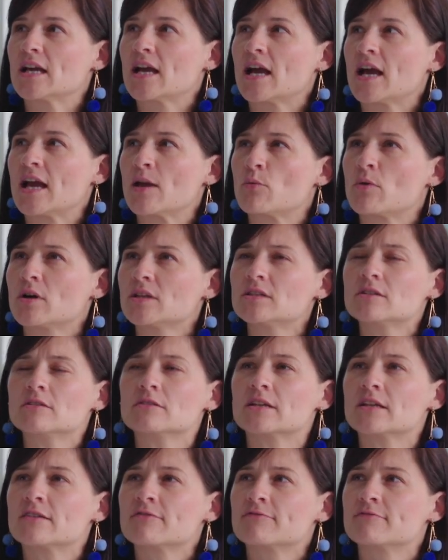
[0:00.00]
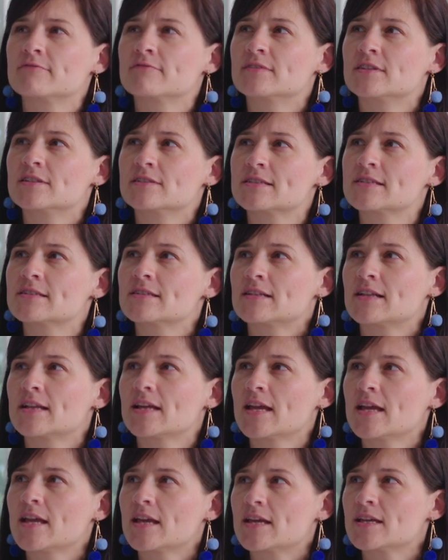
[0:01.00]
I wonder if there still
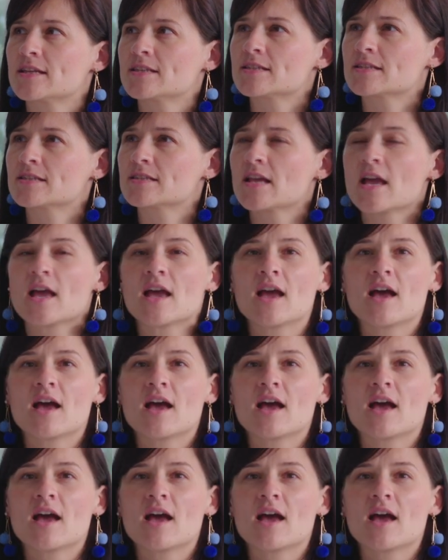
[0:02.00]
is,